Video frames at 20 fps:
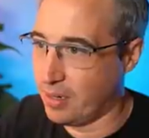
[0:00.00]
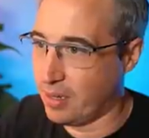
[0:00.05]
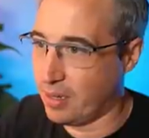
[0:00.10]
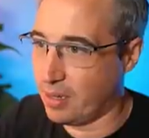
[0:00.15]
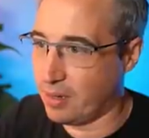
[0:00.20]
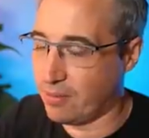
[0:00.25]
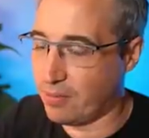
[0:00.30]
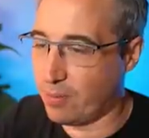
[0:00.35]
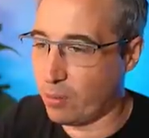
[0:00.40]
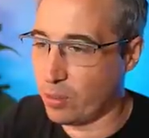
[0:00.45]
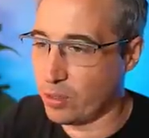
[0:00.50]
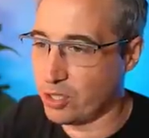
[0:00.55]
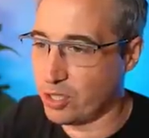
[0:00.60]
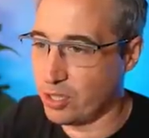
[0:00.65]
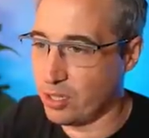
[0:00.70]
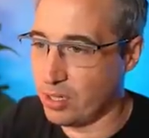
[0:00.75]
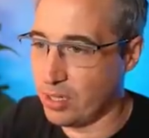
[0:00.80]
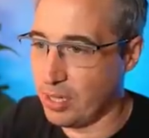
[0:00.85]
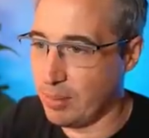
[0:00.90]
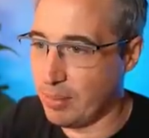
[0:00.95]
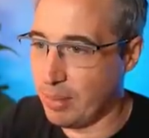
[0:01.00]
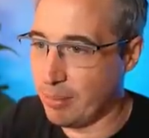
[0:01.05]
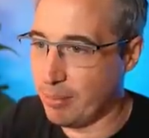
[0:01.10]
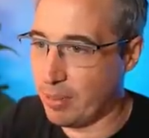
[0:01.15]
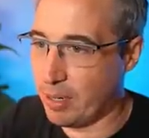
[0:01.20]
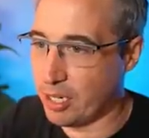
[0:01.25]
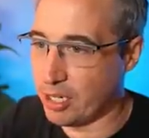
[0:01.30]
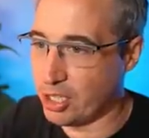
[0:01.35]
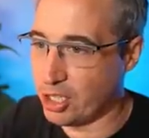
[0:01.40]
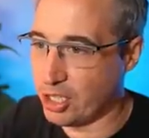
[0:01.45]
Unfortunately, my
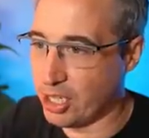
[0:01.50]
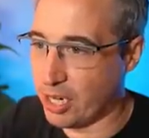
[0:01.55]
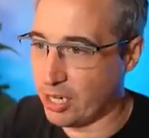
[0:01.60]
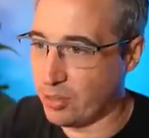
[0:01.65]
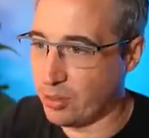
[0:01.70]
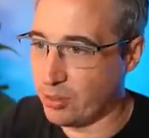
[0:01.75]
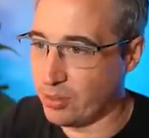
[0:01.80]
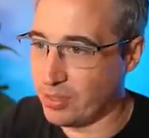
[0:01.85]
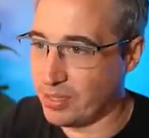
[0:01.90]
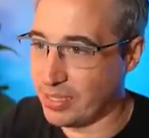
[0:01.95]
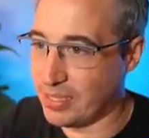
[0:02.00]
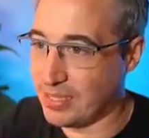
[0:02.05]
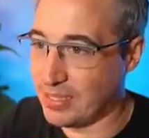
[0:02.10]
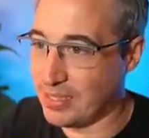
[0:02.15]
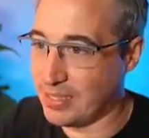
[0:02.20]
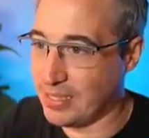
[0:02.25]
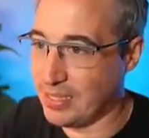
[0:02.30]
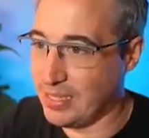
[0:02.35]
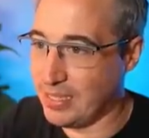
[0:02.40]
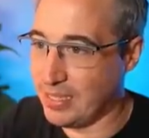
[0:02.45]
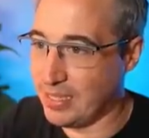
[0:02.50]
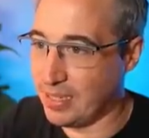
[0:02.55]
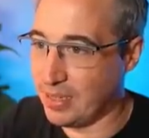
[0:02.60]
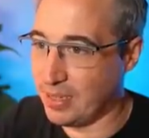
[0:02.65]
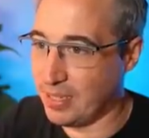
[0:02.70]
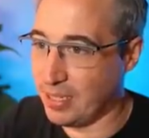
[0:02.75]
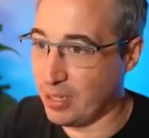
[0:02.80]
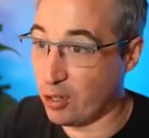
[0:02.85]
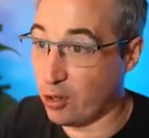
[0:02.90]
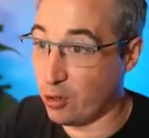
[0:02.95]
box shadows exceed
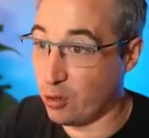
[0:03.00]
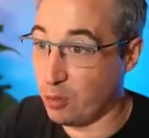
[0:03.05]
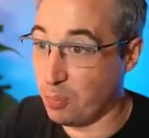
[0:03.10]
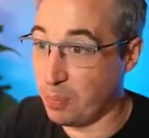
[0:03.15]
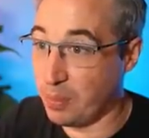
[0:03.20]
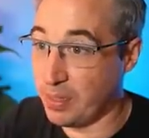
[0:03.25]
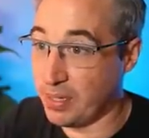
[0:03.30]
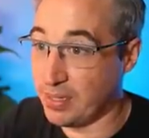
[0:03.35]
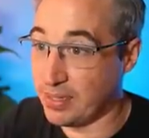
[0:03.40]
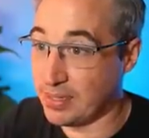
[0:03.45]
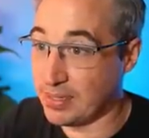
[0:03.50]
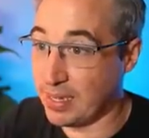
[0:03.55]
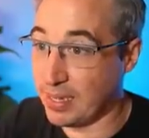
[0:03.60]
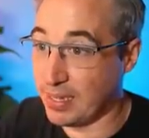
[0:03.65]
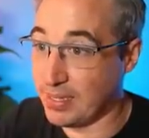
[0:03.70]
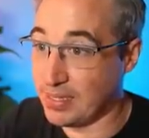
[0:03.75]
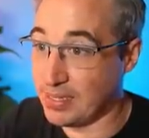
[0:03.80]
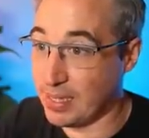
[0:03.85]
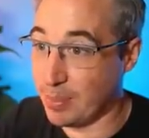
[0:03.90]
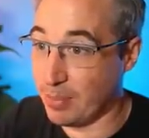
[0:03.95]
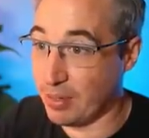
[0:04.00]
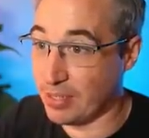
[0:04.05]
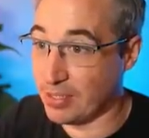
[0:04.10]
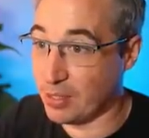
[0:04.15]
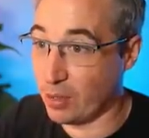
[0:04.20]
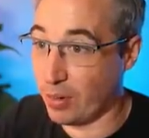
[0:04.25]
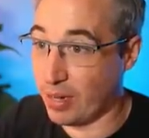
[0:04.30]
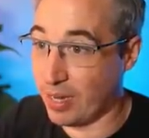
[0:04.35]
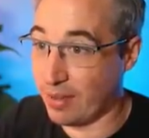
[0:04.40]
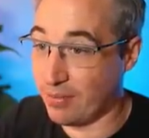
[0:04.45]
the CodePen size limit,
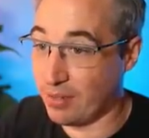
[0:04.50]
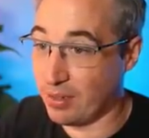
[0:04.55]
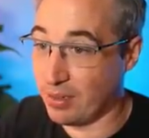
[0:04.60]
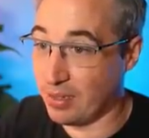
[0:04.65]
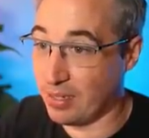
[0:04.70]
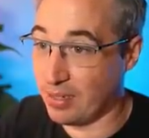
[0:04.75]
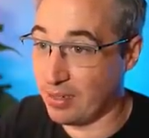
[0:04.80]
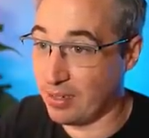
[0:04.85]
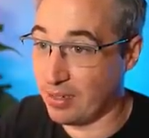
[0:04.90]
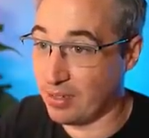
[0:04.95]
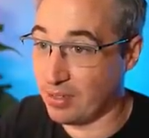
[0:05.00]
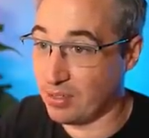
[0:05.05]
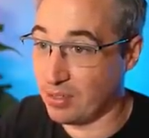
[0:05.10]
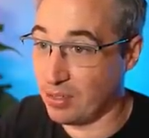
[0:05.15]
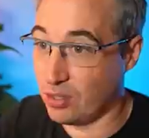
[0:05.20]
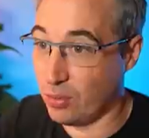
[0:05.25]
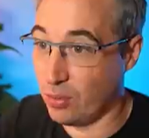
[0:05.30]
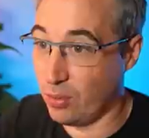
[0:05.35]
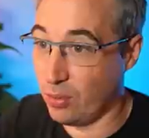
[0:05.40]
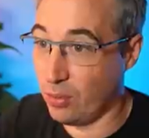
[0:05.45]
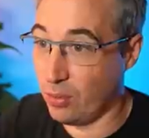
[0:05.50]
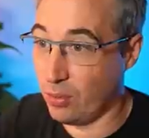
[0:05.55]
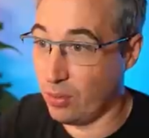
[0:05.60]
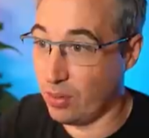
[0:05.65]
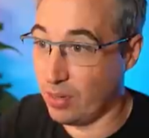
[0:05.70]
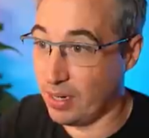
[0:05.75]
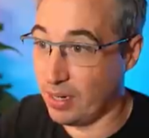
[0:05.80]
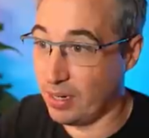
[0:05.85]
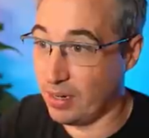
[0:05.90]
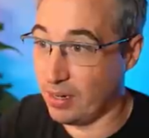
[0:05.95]
so I have to link it to
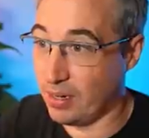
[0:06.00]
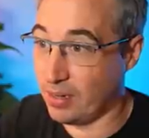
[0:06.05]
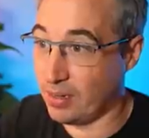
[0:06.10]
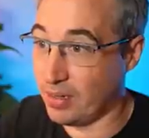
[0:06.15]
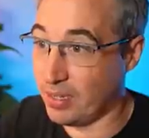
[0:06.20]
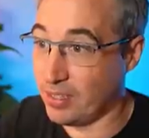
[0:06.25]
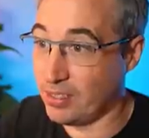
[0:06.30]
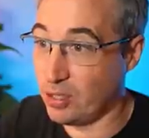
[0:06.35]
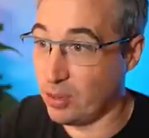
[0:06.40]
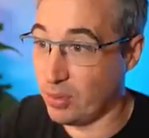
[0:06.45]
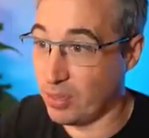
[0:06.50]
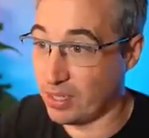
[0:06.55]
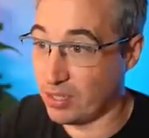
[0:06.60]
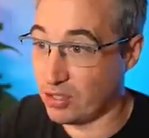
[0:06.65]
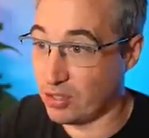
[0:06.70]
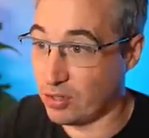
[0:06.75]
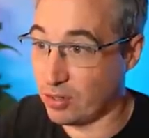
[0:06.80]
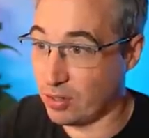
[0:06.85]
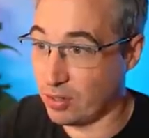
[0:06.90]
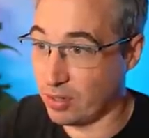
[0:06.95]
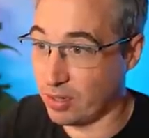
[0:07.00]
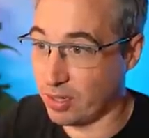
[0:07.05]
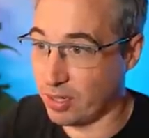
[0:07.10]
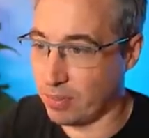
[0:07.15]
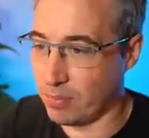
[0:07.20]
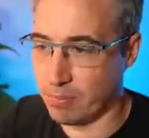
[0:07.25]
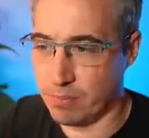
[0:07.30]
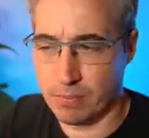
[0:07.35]
link to it externally.